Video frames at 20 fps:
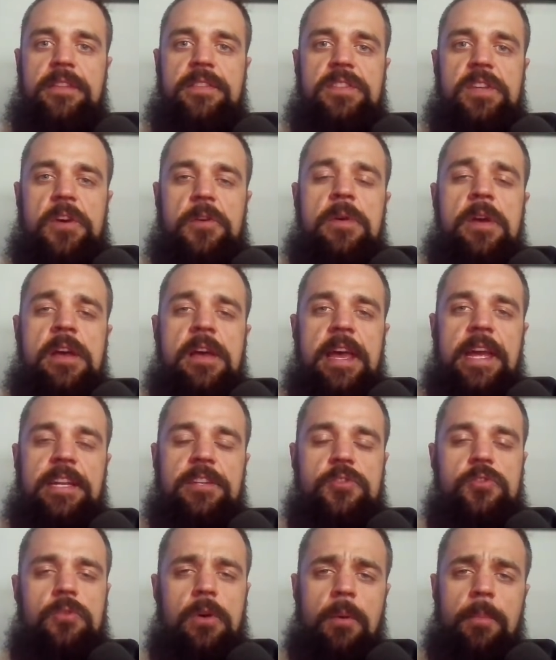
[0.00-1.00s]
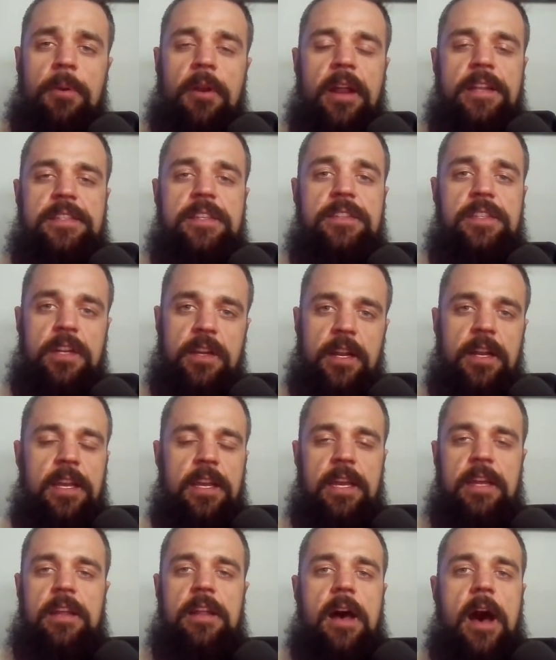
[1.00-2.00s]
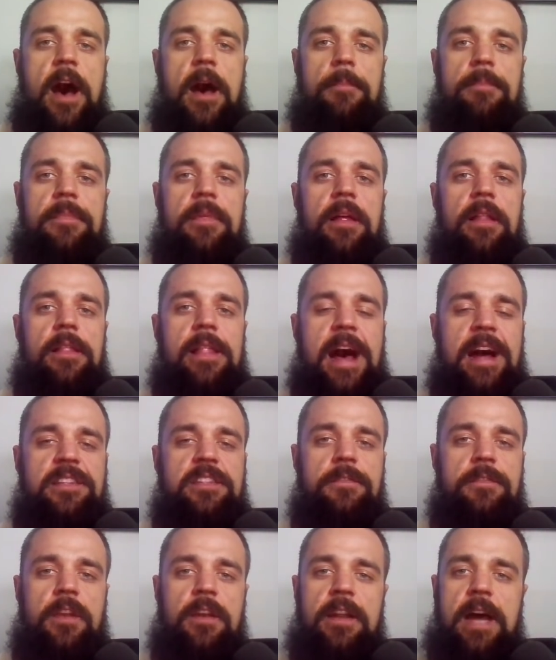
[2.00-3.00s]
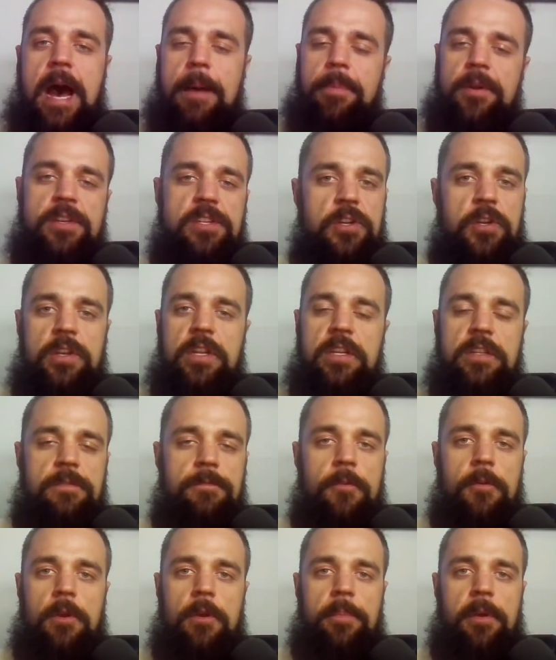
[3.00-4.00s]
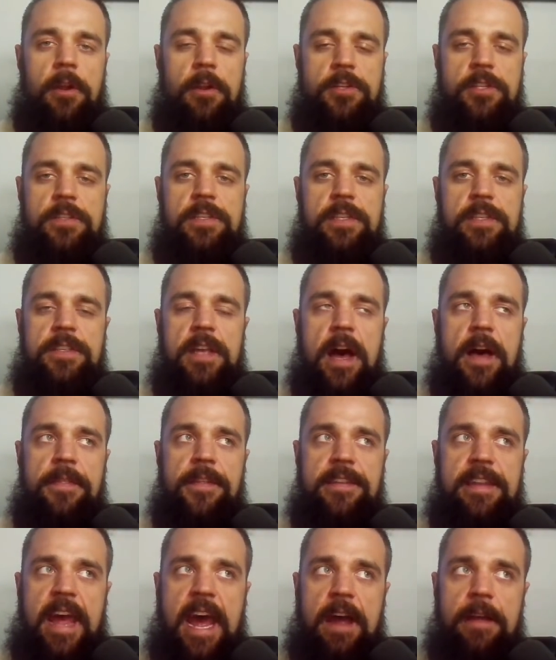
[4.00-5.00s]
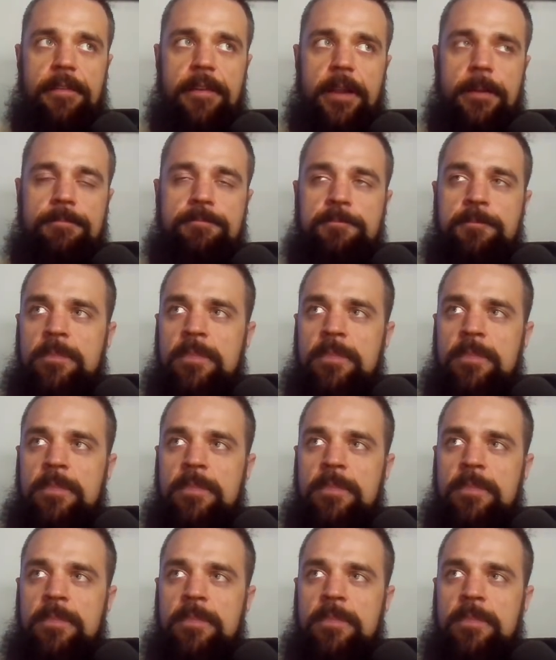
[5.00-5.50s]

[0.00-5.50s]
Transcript: So in Jewel prices, you're going to get lots of good opportunities for purchases on the tavern.